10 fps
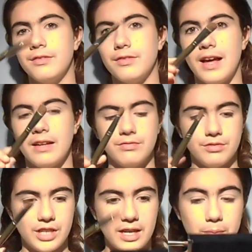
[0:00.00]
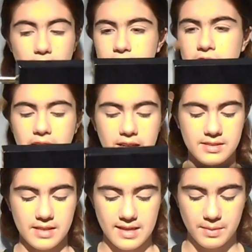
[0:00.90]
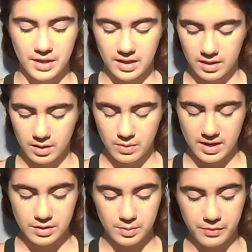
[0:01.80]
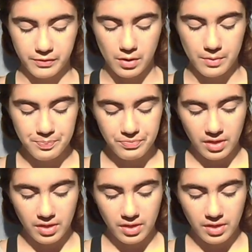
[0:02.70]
flat shader brush, and it's slightly bigger than the one I took before.